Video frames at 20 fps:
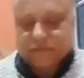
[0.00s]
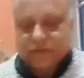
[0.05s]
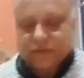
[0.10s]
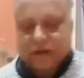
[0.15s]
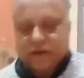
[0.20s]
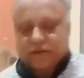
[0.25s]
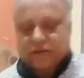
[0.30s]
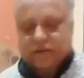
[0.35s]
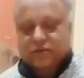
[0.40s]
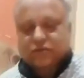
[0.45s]

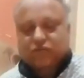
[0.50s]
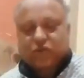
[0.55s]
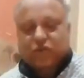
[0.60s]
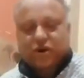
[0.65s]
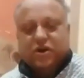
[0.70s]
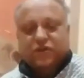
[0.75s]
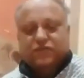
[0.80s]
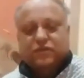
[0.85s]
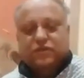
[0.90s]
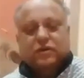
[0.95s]
was
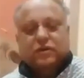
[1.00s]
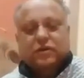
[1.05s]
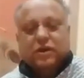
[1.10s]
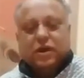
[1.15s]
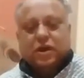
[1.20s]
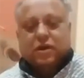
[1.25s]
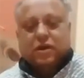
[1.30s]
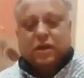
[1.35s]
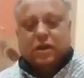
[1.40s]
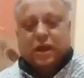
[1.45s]
wonderful
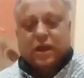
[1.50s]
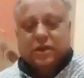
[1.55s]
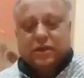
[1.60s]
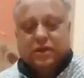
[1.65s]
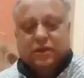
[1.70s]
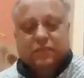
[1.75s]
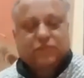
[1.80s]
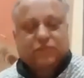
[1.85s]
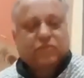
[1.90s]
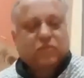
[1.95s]
and
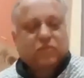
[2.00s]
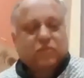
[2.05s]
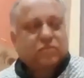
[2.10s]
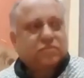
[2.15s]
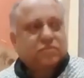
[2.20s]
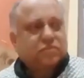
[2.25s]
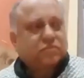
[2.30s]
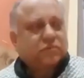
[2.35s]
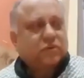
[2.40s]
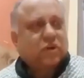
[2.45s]

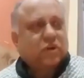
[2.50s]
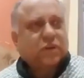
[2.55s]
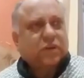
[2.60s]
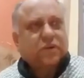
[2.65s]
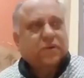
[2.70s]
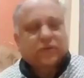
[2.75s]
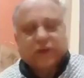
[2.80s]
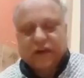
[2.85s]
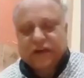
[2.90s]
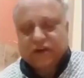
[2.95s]
lot of
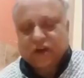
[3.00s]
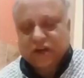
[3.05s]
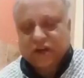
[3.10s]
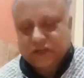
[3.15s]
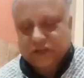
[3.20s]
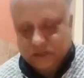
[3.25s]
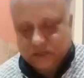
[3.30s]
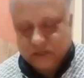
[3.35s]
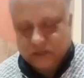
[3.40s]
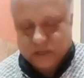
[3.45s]
divine
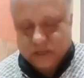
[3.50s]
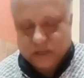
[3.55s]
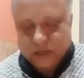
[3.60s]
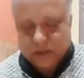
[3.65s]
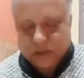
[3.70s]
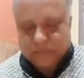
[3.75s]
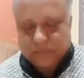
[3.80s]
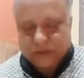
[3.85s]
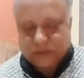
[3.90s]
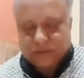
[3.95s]
knowledge,
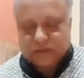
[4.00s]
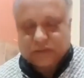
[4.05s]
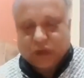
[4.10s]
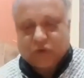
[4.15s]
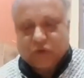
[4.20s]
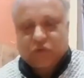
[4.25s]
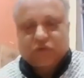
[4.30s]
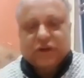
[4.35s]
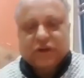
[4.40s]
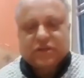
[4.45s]
but
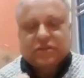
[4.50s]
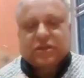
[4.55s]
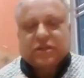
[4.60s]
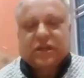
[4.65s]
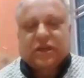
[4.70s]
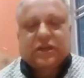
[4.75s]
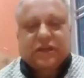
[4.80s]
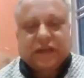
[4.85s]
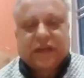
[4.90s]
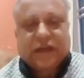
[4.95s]
sound was
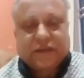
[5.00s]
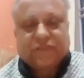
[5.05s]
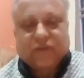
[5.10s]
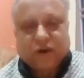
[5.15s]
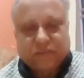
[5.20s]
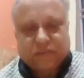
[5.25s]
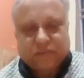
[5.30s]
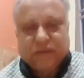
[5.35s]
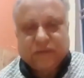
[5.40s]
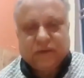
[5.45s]
not clear
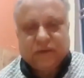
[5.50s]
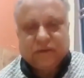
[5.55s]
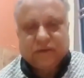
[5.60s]
for me.